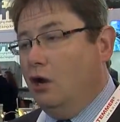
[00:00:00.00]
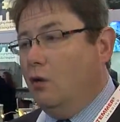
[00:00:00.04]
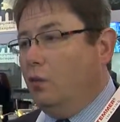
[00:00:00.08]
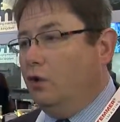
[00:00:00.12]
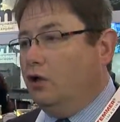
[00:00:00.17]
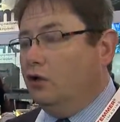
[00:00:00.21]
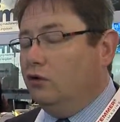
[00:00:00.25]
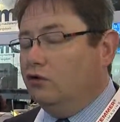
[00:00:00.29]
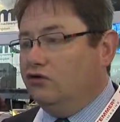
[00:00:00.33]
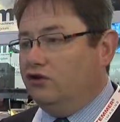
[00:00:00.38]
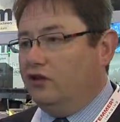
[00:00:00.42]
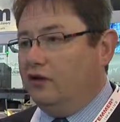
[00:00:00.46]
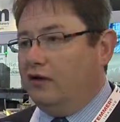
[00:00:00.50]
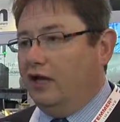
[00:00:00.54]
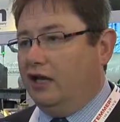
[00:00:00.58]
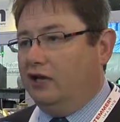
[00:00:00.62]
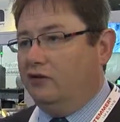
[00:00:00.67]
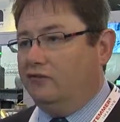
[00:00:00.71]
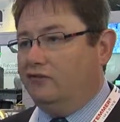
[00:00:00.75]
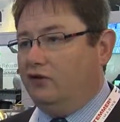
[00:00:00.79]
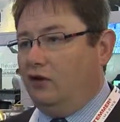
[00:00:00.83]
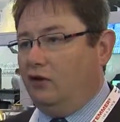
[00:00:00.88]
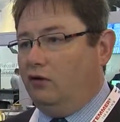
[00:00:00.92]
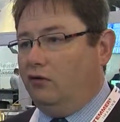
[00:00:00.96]
We also get
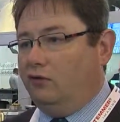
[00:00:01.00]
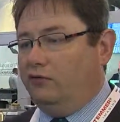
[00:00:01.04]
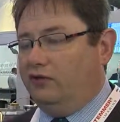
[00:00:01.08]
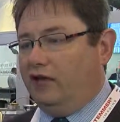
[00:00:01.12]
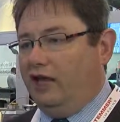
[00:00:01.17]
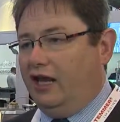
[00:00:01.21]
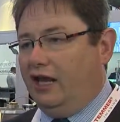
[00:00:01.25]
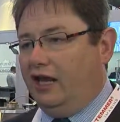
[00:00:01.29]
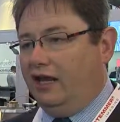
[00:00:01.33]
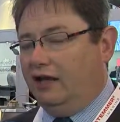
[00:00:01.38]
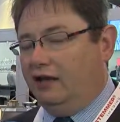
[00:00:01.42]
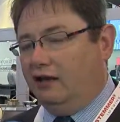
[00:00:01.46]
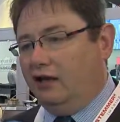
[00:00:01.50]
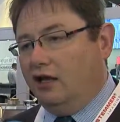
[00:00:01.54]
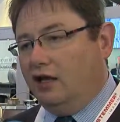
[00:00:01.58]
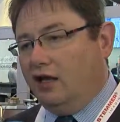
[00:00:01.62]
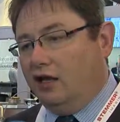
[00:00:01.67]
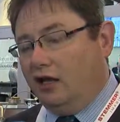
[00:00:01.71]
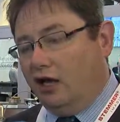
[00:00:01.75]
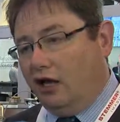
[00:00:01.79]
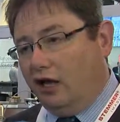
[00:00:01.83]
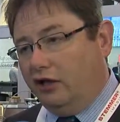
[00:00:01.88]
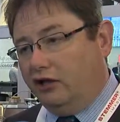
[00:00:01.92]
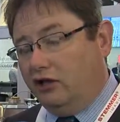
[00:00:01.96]
involved in
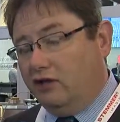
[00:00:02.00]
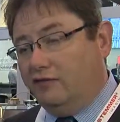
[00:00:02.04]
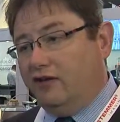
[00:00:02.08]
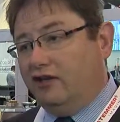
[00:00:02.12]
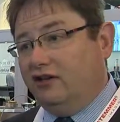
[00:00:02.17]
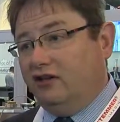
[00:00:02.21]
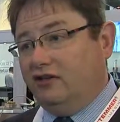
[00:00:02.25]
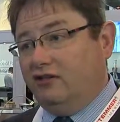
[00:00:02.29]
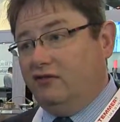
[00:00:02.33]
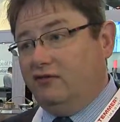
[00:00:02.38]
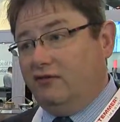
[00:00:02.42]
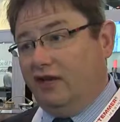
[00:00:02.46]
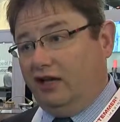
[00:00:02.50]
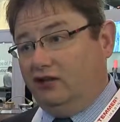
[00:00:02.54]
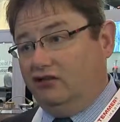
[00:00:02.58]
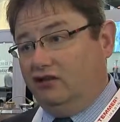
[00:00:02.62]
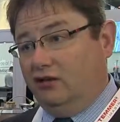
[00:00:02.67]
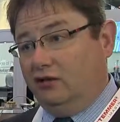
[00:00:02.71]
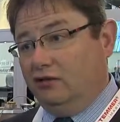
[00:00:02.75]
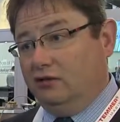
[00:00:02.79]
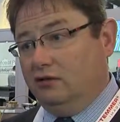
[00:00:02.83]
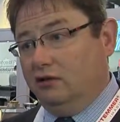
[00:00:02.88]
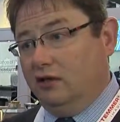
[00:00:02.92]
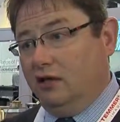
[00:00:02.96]
UV
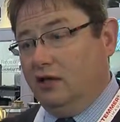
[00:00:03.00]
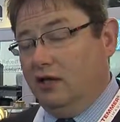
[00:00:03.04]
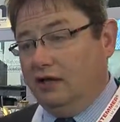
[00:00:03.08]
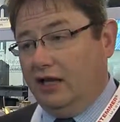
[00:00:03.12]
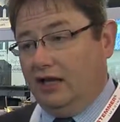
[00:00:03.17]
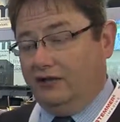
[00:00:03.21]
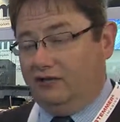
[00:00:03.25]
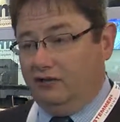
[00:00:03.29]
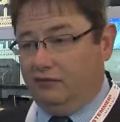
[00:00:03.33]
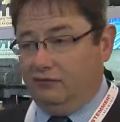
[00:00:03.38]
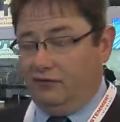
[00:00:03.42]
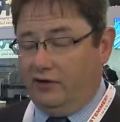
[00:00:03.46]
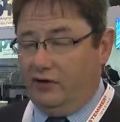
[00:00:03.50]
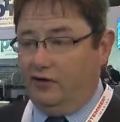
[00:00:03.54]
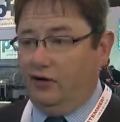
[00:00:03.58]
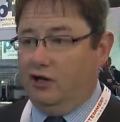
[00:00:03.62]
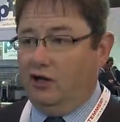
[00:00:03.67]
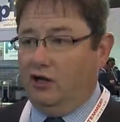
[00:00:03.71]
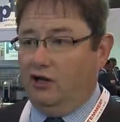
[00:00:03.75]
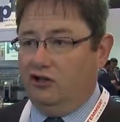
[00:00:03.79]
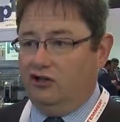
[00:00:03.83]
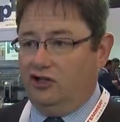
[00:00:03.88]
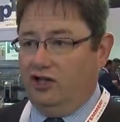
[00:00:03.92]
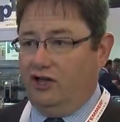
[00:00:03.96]
disinfection. That's a very
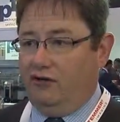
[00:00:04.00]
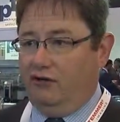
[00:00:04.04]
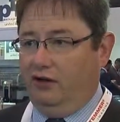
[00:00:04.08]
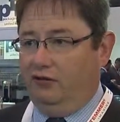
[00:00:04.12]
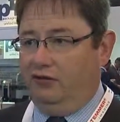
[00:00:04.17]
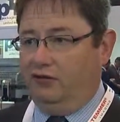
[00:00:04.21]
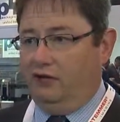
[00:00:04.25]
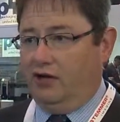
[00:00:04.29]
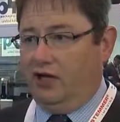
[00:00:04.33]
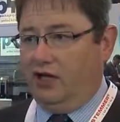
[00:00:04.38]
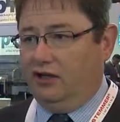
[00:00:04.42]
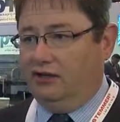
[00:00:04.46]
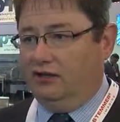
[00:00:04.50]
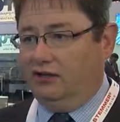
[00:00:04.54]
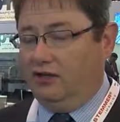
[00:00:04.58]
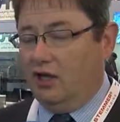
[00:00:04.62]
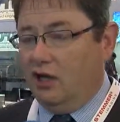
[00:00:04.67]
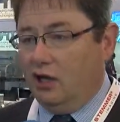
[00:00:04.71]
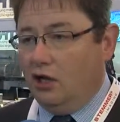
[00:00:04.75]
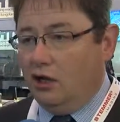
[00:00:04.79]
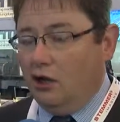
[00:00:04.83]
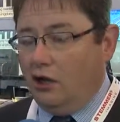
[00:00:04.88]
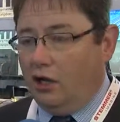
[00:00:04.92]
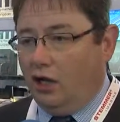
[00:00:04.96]
large area for us.
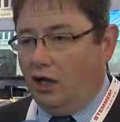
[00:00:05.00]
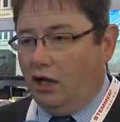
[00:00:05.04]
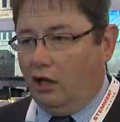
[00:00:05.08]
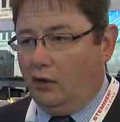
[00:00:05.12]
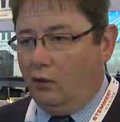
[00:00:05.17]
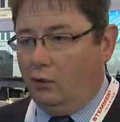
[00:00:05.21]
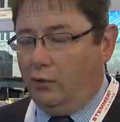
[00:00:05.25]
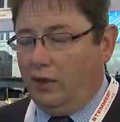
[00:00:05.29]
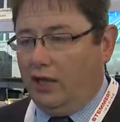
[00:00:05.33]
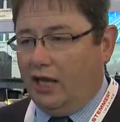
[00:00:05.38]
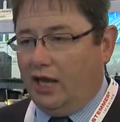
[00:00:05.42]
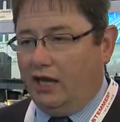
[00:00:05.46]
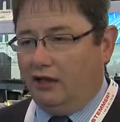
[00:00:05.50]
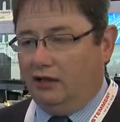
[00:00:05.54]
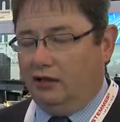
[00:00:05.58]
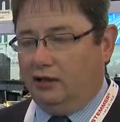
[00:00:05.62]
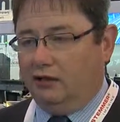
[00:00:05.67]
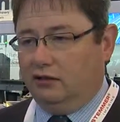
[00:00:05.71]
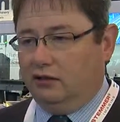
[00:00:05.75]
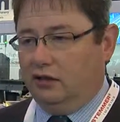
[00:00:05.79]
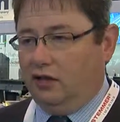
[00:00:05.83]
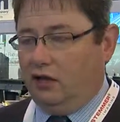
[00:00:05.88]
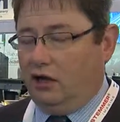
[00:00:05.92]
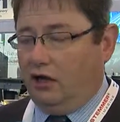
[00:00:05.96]
We had
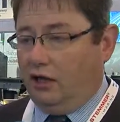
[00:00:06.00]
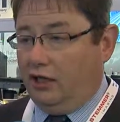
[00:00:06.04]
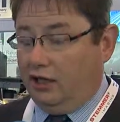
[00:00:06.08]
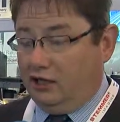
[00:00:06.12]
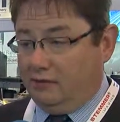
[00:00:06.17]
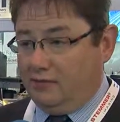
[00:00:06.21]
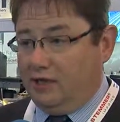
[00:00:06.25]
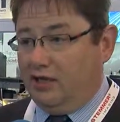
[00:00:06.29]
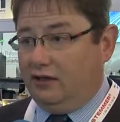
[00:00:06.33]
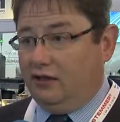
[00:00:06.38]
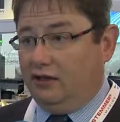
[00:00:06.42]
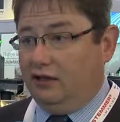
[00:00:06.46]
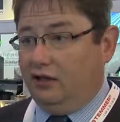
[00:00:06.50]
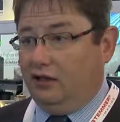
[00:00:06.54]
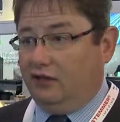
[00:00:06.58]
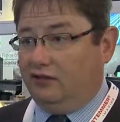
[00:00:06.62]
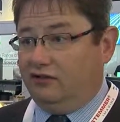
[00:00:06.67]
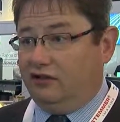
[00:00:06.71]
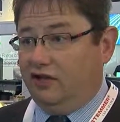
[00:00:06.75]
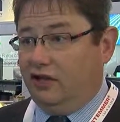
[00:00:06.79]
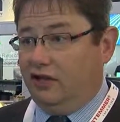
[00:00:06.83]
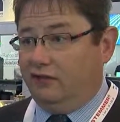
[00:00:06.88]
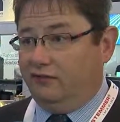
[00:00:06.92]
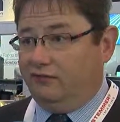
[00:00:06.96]
a highly commended
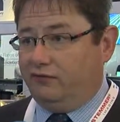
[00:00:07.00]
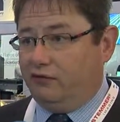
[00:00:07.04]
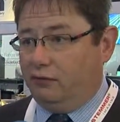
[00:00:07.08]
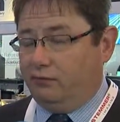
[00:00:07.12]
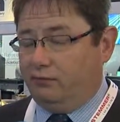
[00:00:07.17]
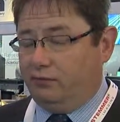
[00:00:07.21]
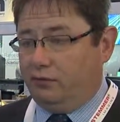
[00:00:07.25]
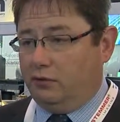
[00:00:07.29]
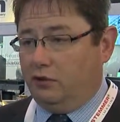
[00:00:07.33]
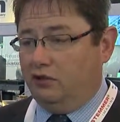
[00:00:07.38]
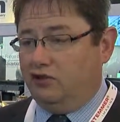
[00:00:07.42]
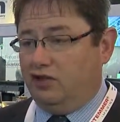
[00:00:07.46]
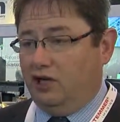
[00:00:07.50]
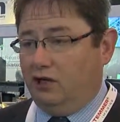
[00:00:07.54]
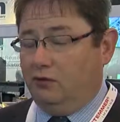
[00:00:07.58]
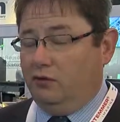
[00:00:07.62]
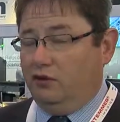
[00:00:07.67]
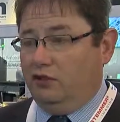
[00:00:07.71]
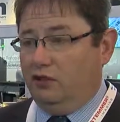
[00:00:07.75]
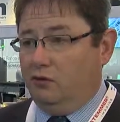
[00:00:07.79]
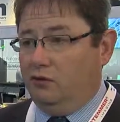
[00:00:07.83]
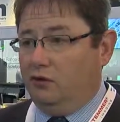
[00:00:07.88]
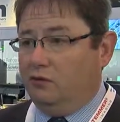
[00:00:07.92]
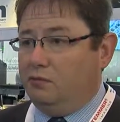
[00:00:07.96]
last night for a project
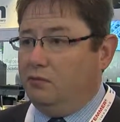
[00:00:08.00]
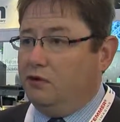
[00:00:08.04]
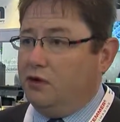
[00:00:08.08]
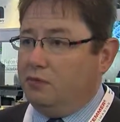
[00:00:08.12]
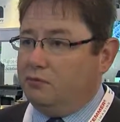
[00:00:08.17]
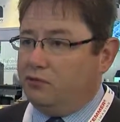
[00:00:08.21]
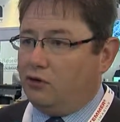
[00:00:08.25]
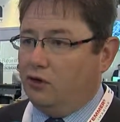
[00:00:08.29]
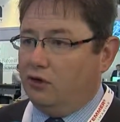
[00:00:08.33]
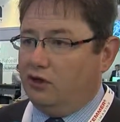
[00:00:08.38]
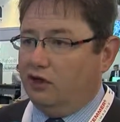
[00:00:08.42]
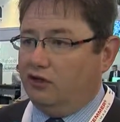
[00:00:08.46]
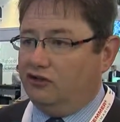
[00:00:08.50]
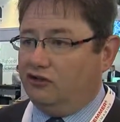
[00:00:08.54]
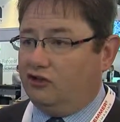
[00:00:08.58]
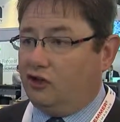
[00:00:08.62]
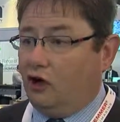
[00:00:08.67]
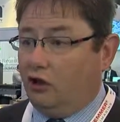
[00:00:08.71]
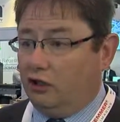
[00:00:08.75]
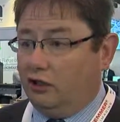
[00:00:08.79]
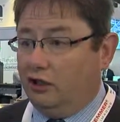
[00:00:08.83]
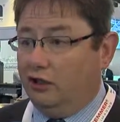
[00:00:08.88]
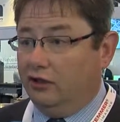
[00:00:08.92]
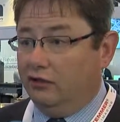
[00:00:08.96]
we do with Marine Products
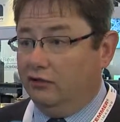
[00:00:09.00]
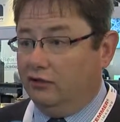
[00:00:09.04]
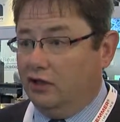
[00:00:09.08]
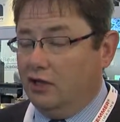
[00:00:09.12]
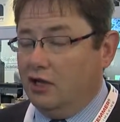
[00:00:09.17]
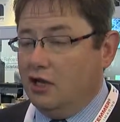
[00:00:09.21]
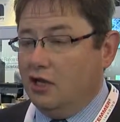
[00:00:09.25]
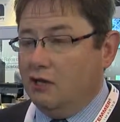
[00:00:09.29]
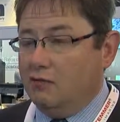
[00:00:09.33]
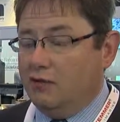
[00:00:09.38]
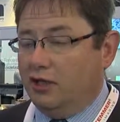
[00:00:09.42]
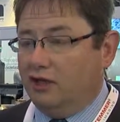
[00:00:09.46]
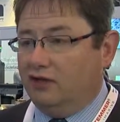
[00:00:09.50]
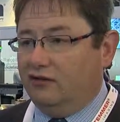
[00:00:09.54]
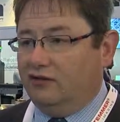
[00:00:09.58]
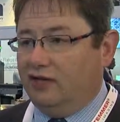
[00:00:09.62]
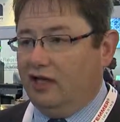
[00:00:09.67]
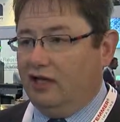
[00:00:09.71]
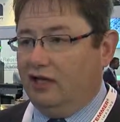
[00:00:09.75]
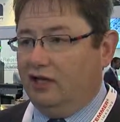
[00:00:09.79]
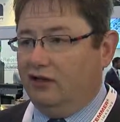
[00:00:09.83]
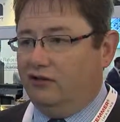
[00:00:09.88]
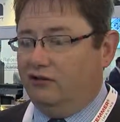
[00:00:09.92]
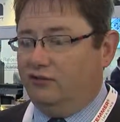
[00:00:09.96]
Scotland, because
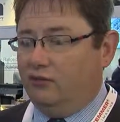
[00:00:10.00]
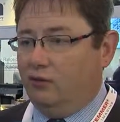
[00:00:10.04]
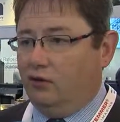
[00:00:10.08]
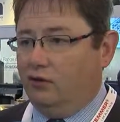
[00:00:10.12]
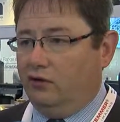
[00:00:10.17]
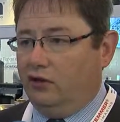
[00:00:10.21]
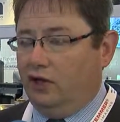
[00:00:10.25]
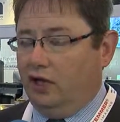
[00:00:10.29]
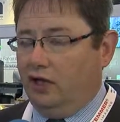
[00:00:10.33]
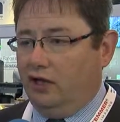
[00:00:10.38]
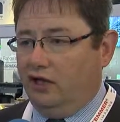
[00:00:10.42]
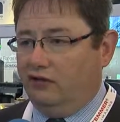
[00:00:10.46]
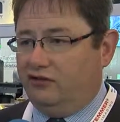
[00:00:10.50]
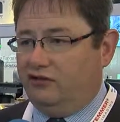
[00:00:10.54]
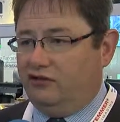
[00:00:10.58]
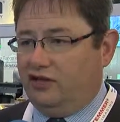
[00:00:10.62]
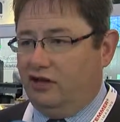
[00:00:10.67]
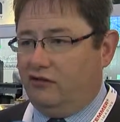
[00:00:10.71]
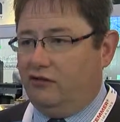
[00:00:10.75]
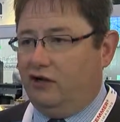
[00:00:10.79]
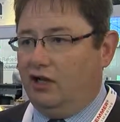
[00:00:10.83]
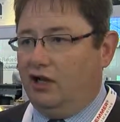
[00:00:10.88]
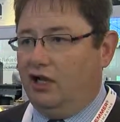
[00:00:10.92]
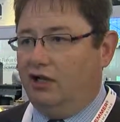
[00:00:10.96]
that is for
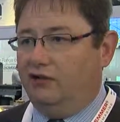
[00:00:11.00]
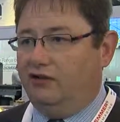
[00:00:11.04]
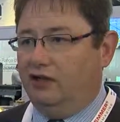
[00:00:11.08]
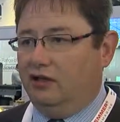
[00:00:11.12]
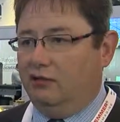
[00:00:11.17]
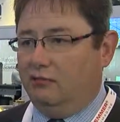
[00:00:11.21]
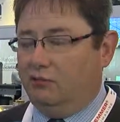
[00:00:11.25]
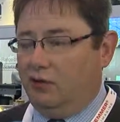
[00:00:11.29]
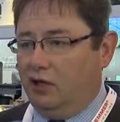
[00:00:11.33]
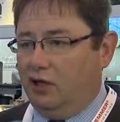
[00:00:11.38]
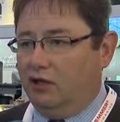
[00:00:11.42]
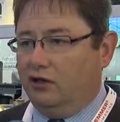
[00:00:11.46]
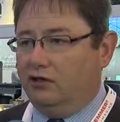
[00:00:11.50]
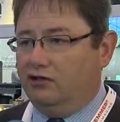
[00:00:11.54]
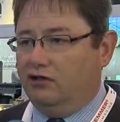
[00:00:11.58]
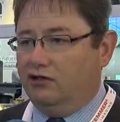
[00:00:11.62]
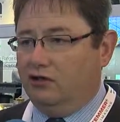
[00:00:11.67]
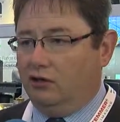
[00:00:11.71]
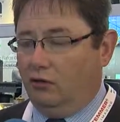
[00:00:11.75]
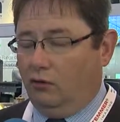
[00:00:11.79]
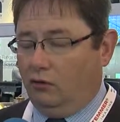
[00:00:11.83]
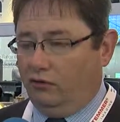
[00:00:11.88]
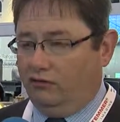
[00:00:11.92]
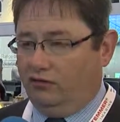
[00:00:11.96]
sterilising
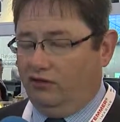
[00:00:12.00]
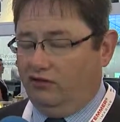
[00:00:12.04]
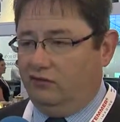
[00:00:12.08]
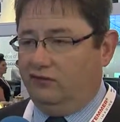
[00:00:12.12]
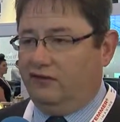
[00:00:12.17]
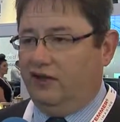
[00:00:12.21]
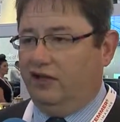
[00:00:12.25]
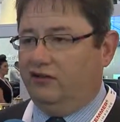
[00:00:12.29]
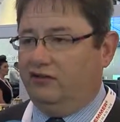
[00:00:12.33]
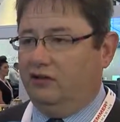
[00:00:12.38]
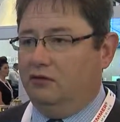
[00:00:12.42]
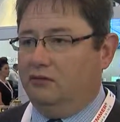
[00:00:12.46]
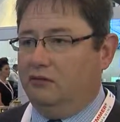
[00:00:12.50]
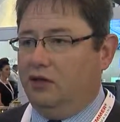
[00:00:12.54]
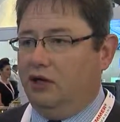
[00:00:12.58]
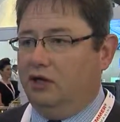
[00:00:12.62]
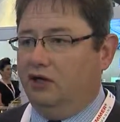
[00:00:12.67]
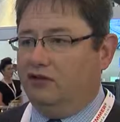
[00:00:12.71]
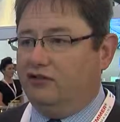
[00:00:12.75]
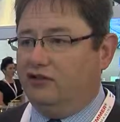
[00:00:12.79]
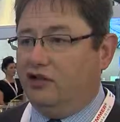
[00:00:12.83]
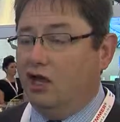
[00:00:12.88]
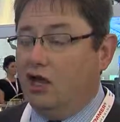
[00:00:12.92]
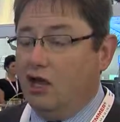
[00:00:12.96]
bugs or disinfecting
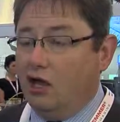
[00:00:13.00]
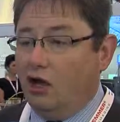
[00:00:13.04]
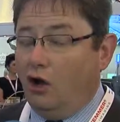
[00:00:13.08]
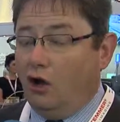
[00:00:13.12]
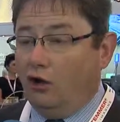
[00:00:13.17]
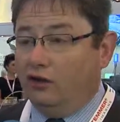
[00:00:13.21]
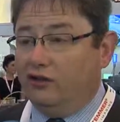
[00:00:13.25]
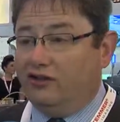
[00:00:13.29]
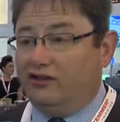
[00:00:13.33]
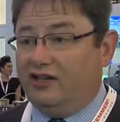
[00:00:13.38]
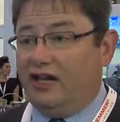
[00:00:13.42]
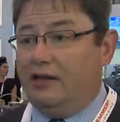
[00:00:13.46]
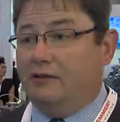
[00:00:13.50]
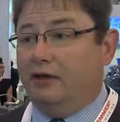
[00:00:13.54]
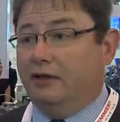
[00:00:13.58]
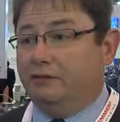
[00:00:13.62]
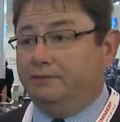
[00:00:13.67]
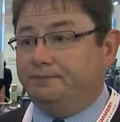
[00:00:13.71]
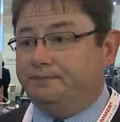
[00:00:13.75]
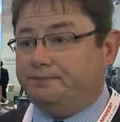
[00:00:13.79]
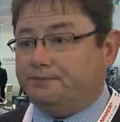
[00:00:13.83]
bugs on salmon.